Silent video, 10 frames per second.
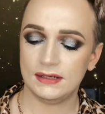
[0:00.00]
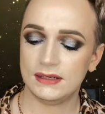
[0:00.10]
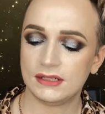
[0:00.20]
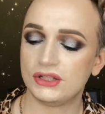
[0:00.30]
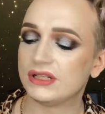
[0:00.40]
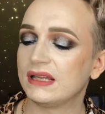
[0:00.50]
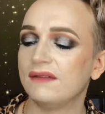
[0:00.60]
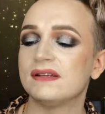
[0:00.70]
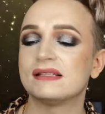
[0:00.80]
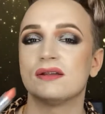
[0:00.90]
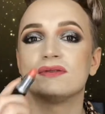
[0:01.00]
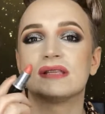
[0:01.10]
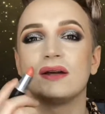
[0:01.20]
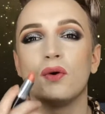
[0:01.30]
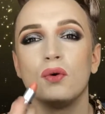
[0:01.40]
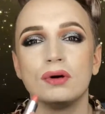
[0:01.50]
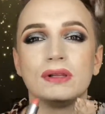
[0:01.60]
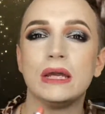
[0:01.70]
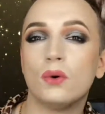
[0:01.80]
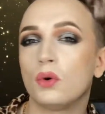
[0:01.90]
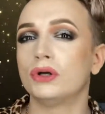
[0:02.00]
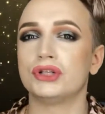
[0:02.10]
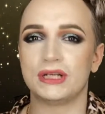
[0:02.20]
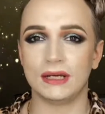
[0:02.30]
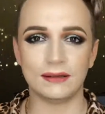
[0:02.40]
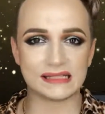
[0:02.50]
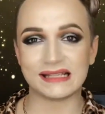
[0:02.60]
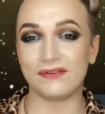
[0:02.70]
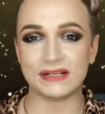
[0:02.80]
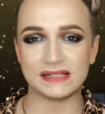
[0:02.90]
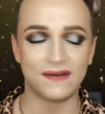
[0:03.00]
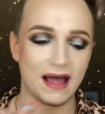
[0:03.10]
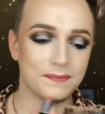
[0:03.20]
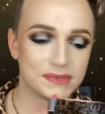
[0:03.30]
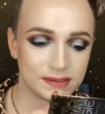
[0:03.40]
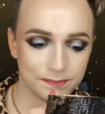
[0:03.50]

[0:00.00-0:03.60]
to just give us those like corally, orangey 70s vibes.